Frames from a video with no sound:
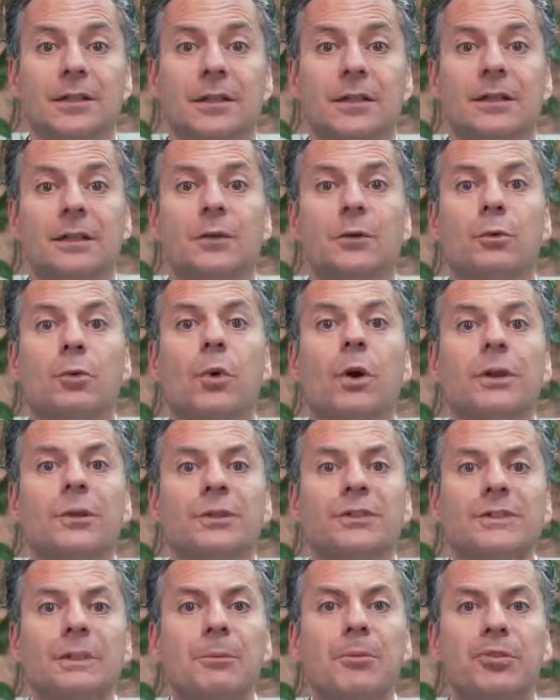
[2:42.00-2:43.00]
What are
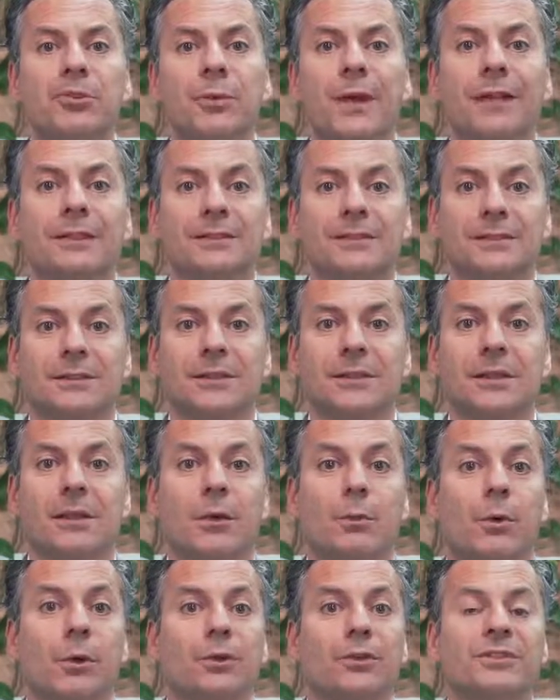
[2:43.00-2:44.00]
some threats?
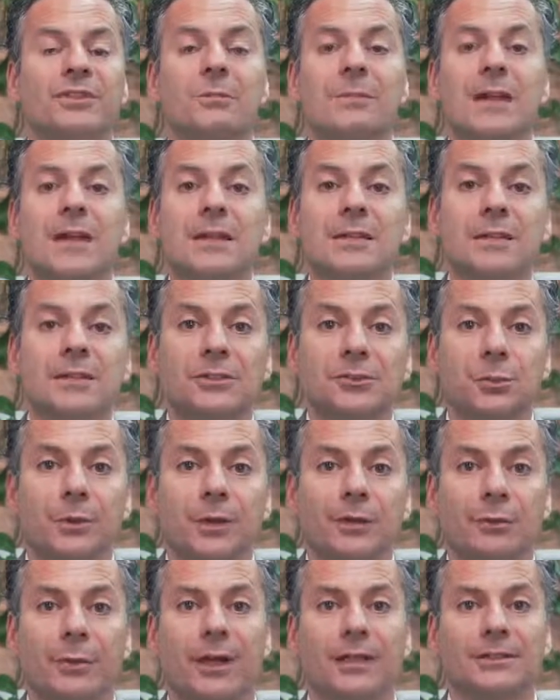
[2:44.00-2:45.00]
What are some industry
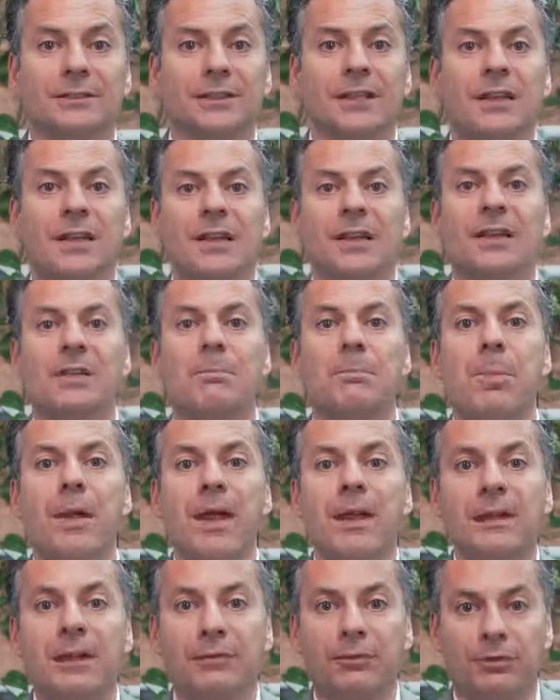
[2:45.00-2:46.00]
threats?
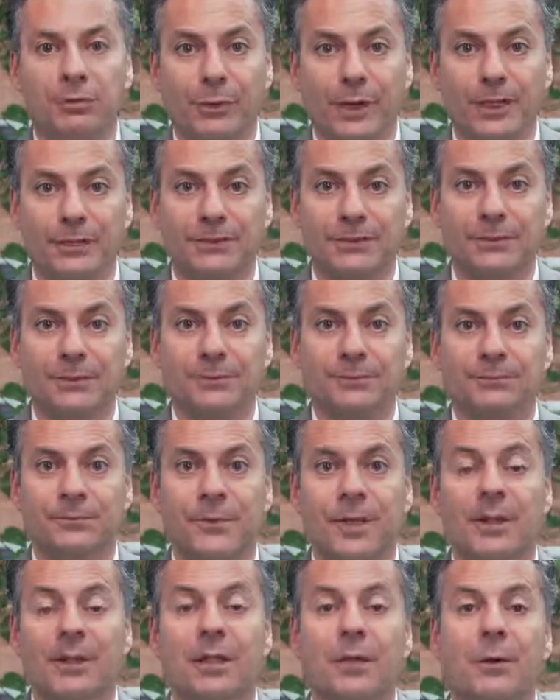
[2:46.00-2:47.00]
Competitive threats?
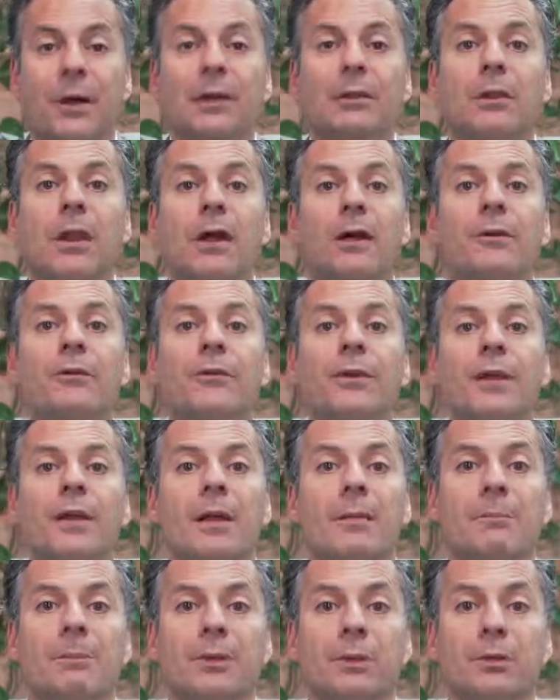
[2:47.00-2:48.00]
I love
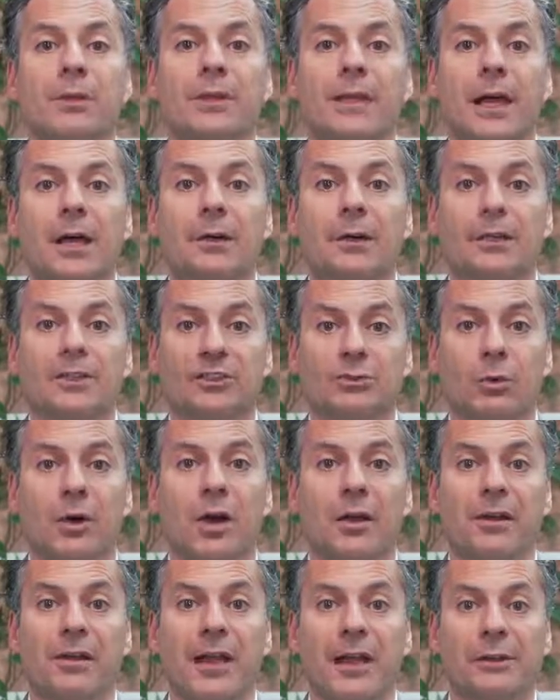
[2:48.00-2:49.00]
building out a
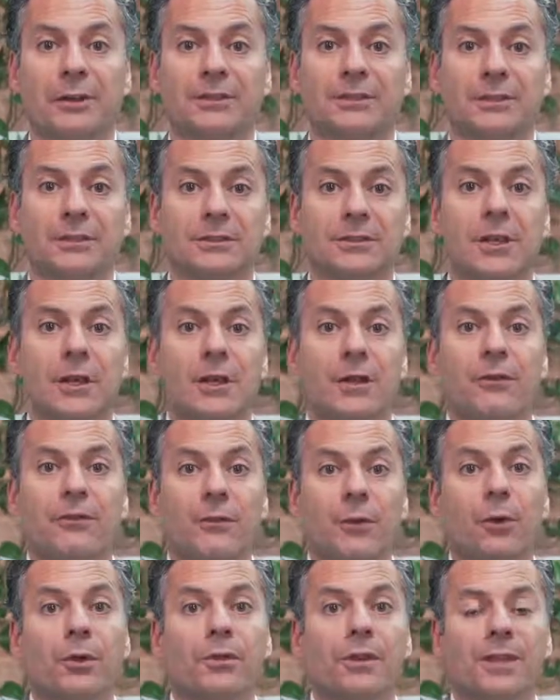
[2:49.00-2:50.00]
SWOT analysis
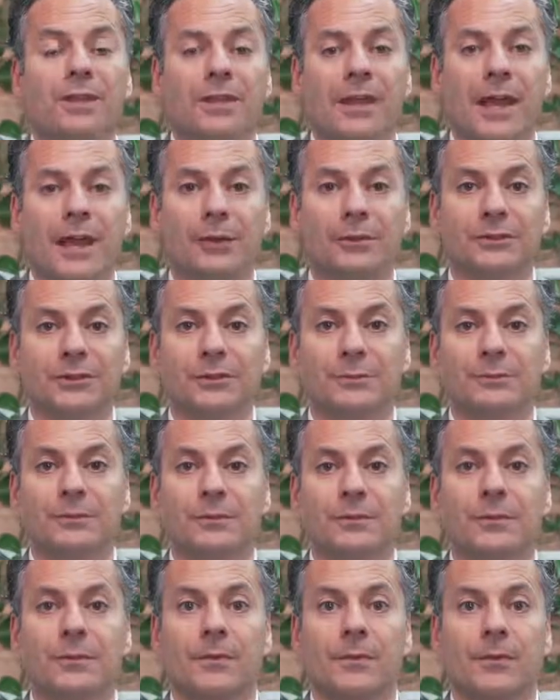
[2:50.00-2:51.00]
for the accounts
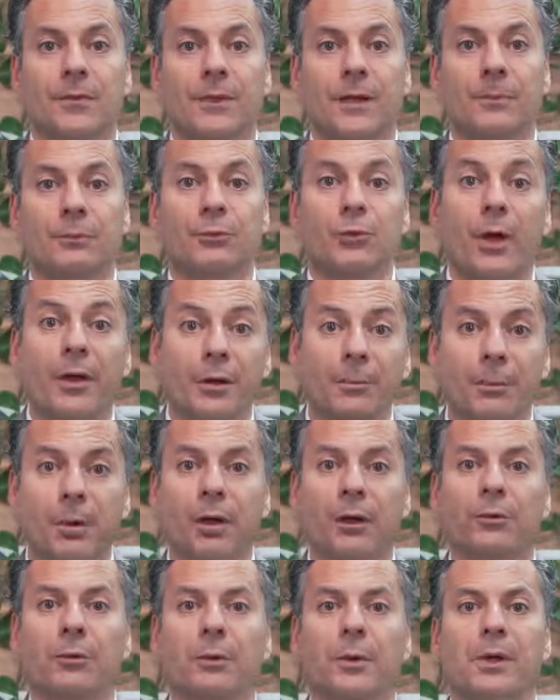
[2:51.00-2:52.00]
that I'm trying to
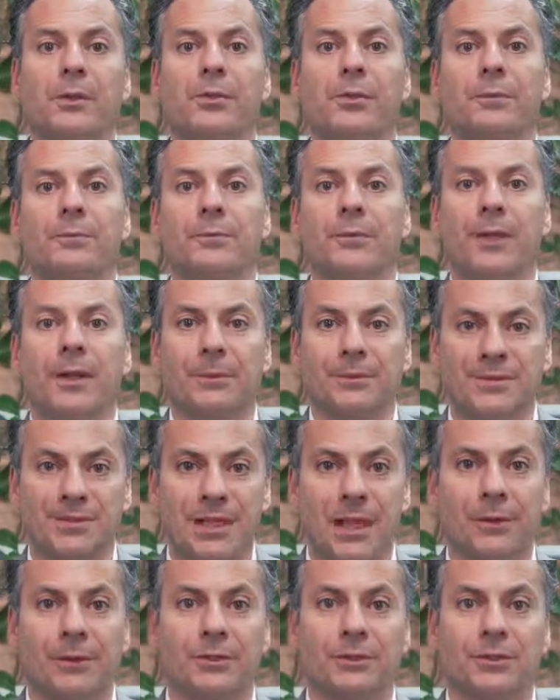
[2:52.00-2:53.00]
partner with, that I'm
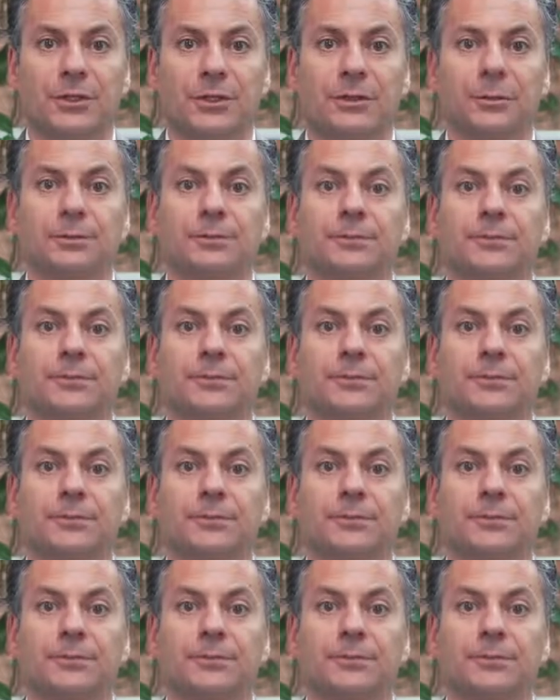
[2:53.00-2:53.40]
selling to.